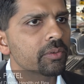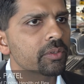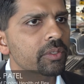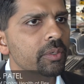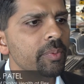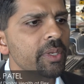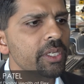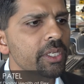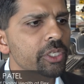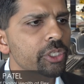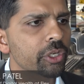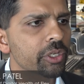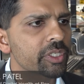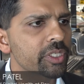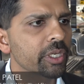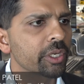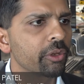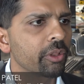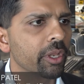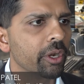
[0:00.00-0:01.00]
To me, digital
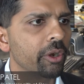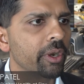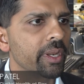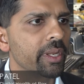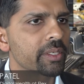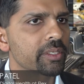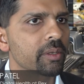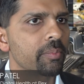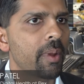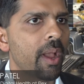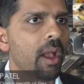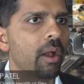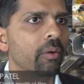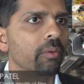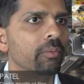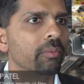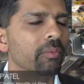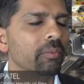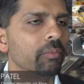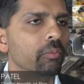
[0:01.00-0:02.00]
singularity is
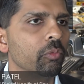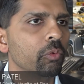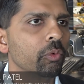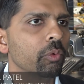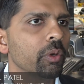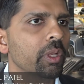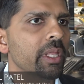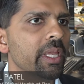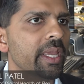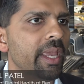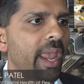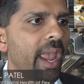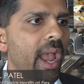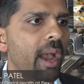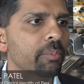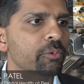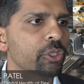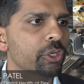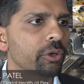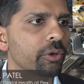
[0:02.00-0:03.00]
about really
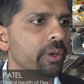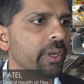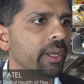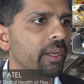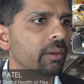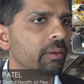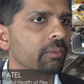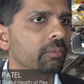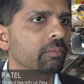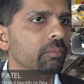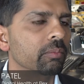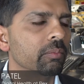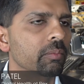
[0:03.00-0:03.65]
capturing